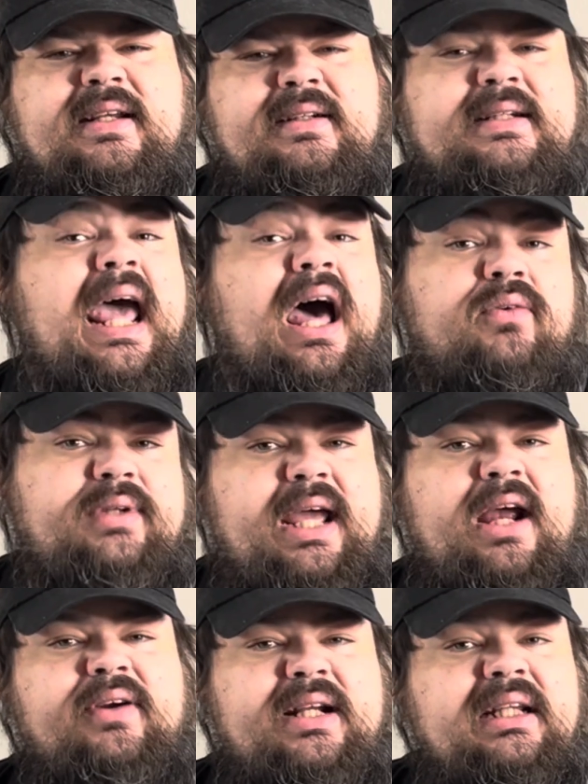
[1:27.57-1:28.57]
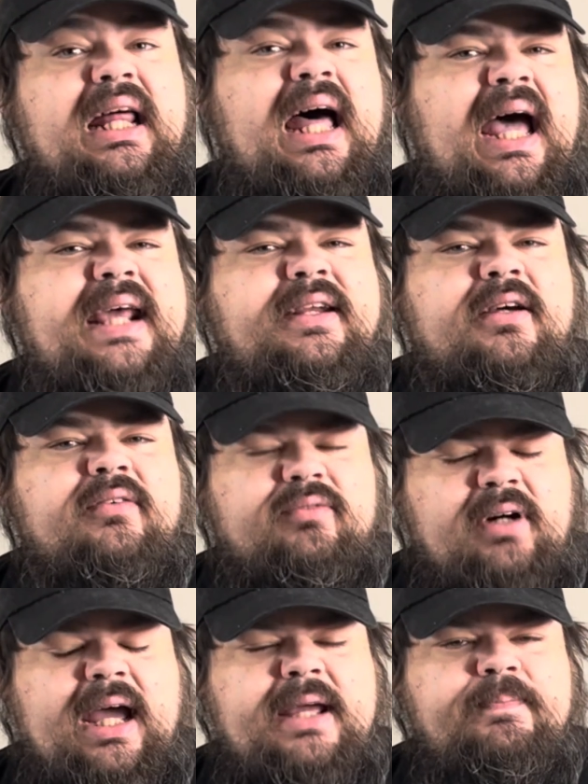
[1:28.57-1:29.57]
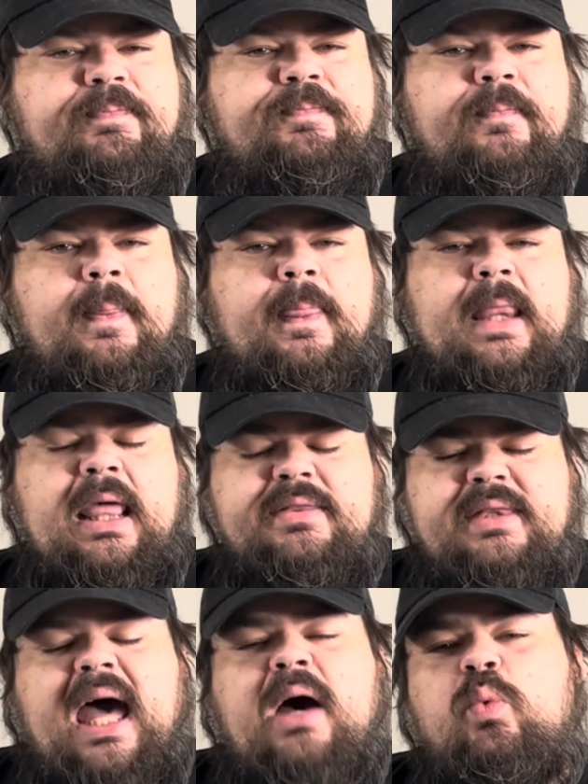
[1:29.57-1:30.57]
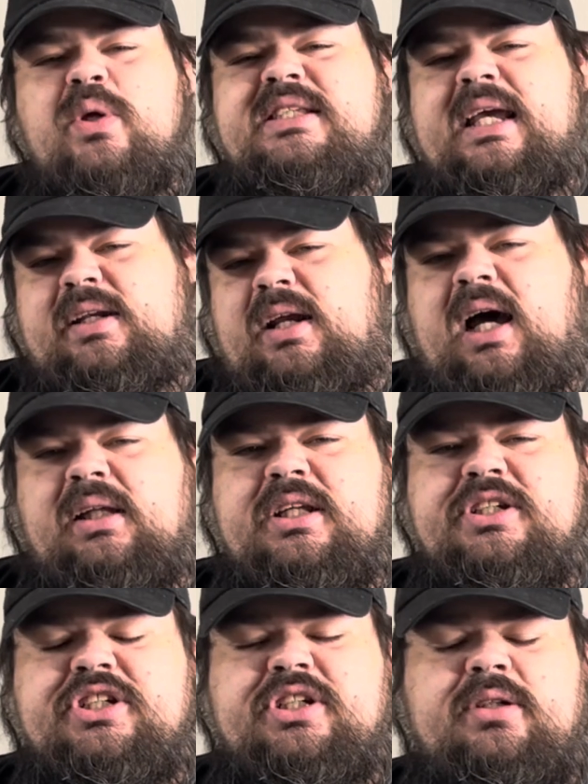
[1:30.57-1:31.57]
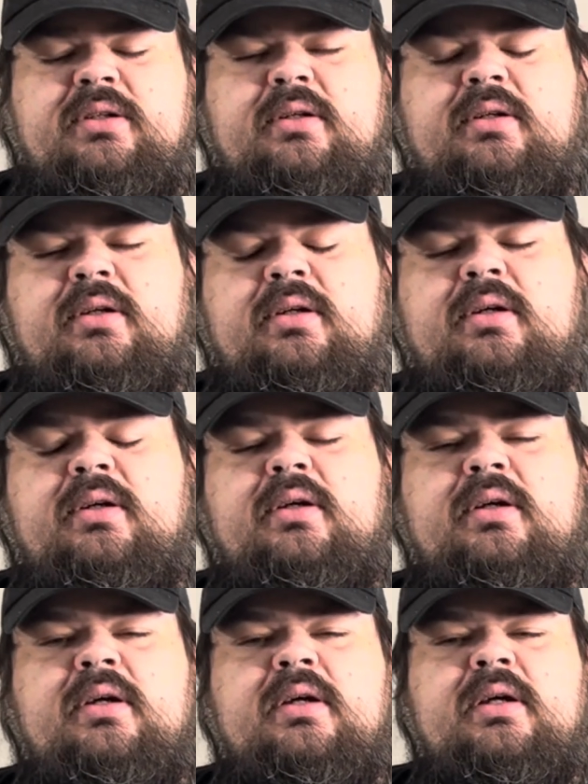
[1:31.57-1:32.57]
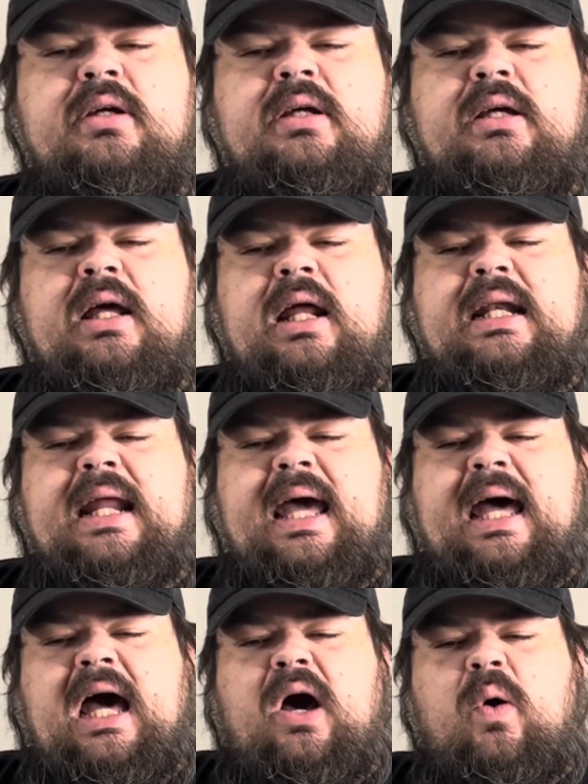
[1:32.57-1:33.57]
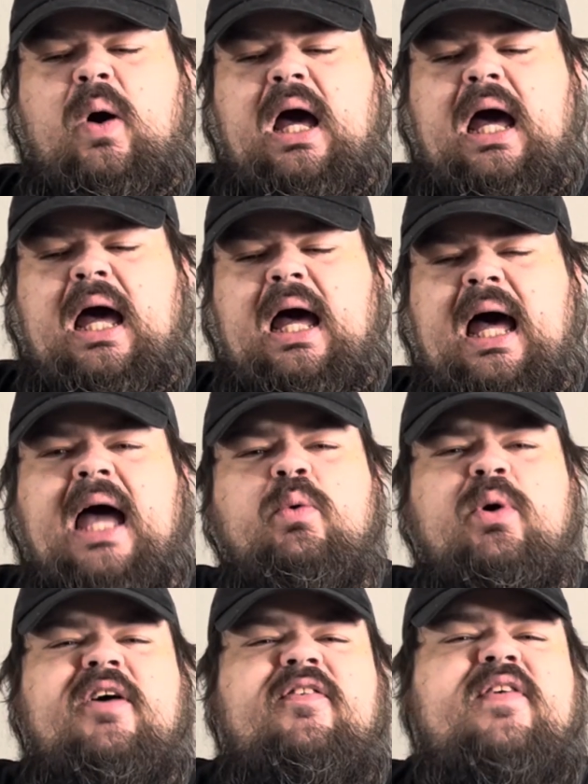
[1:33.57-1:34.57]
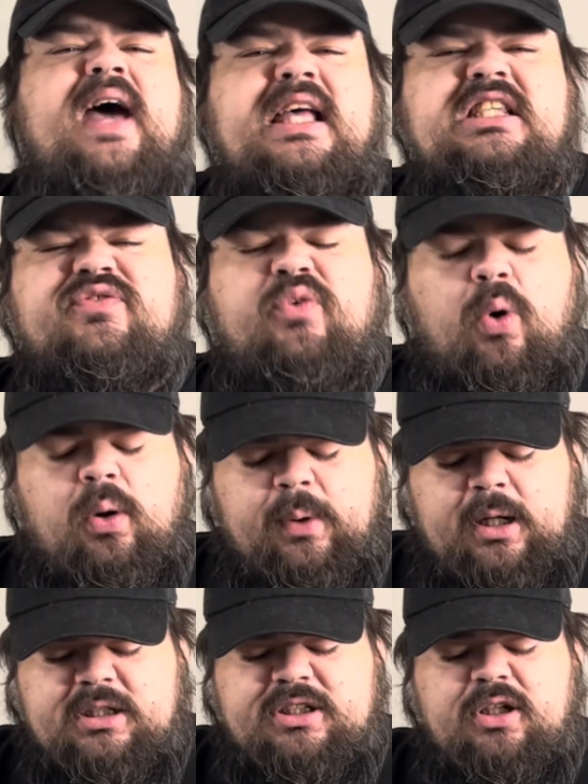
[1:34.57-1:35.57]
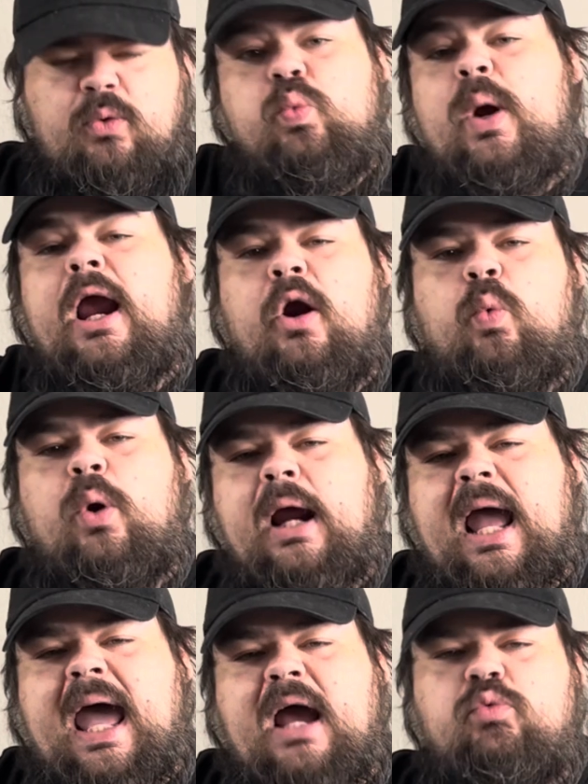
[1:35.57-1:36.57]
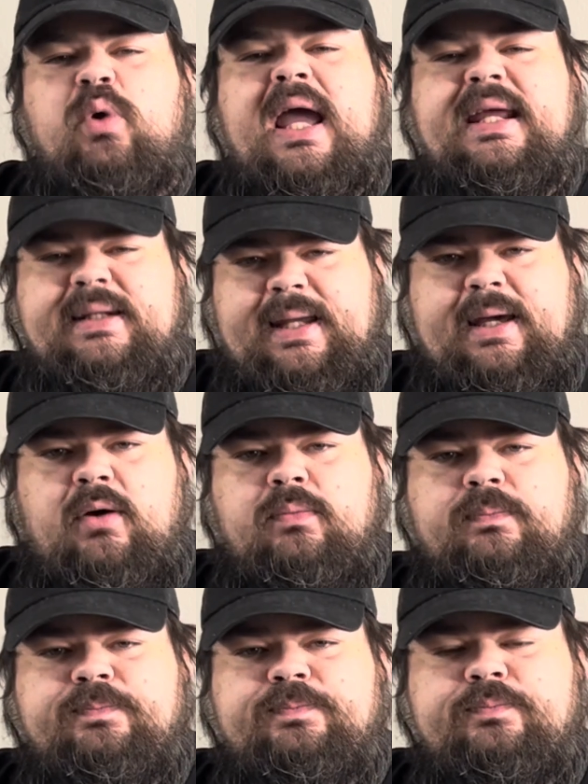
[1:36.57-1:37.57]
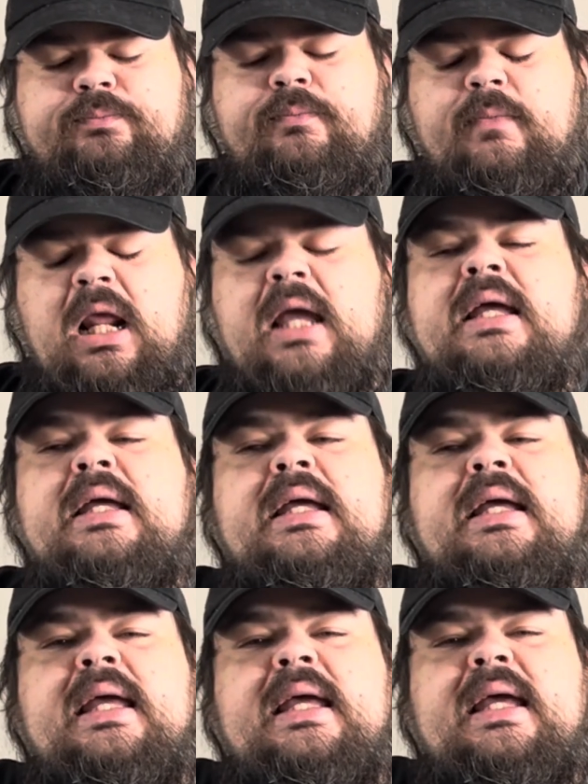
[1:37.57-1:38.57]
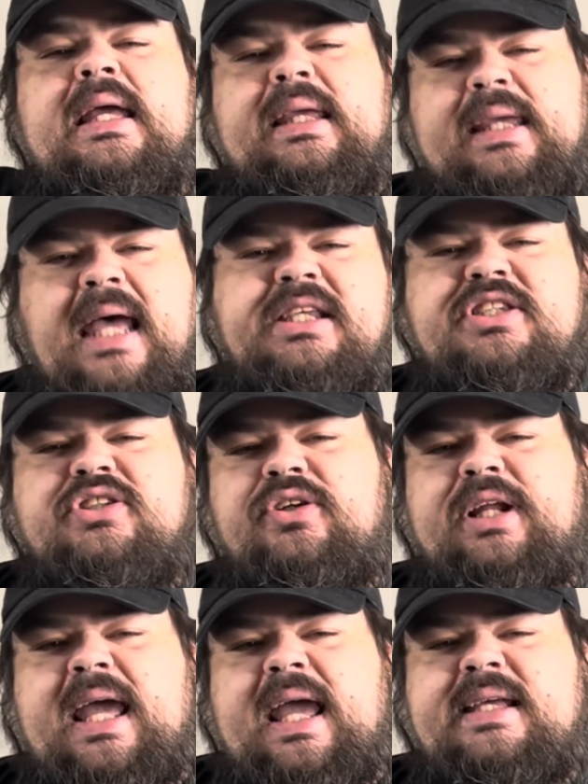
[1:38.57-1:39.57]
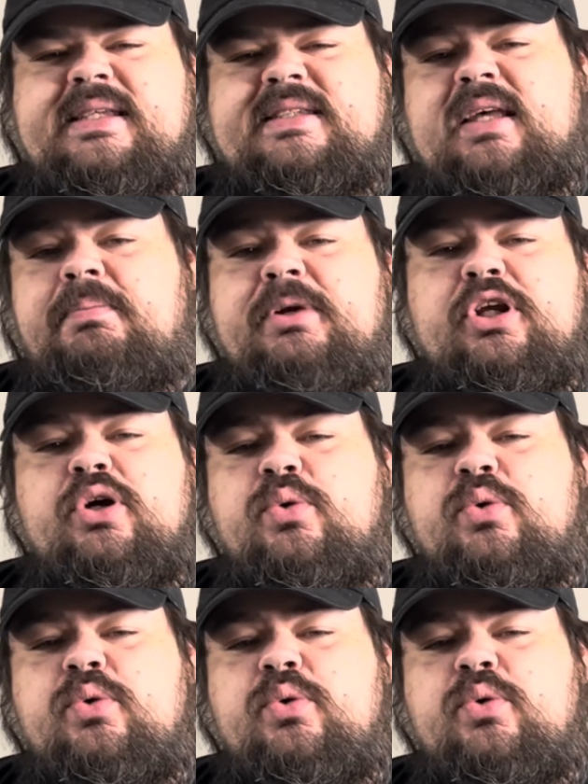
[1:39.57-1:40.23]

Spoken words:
down there in Lahaina, right? That was acknowledged. Now, I want to fast forward to where we're at right now. Yesterday, some new